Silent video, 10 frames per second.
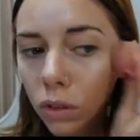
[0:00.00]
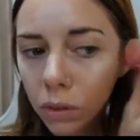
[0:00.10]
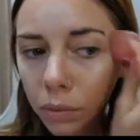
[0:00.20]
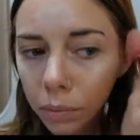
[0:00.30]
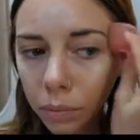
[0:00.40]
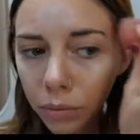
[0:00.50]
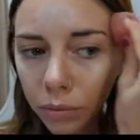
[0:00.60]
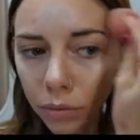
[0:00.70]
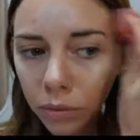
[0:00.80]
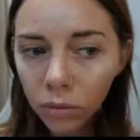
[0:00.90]

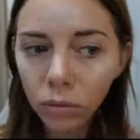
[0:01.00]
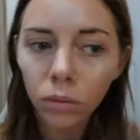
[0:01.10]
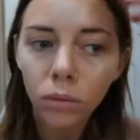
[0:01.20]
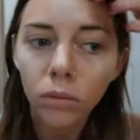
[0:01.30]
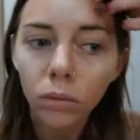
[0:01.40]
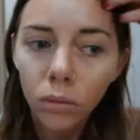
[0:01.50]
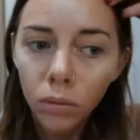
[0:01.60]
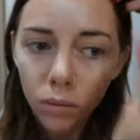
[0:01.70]
[no speech]